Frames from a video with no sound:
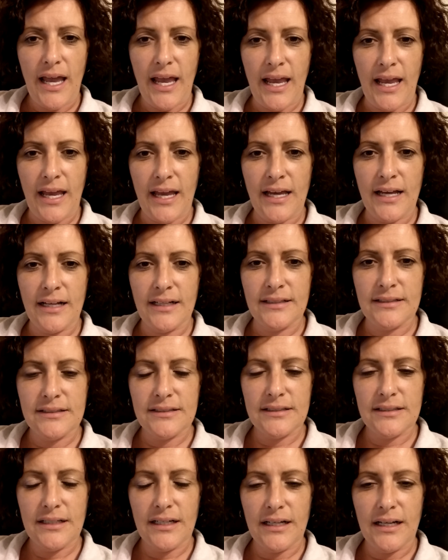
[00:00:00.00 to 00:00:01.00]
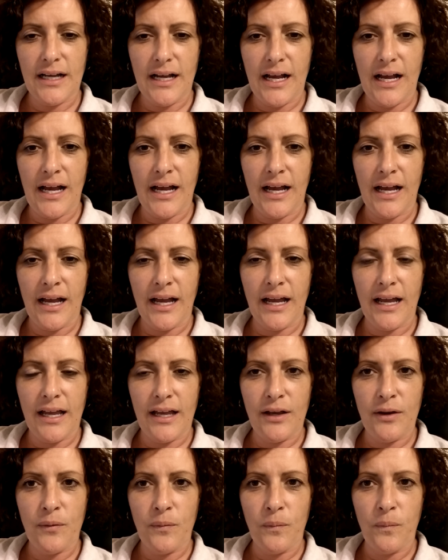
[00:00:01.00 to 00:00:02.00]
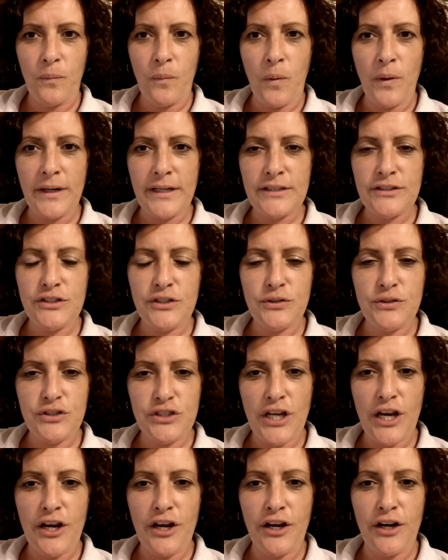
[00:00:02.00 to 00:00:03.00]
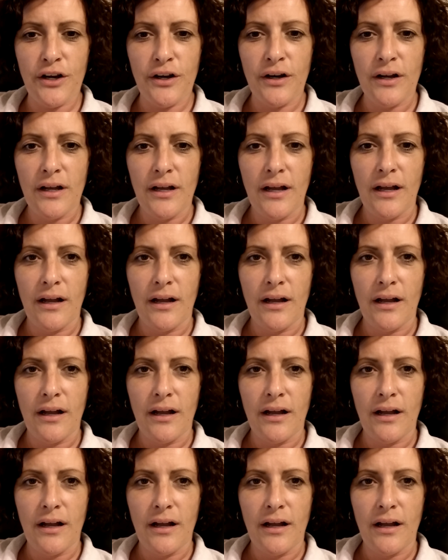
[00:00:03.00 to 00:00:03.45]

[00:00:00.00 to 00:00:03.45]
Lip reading: and I wanted to share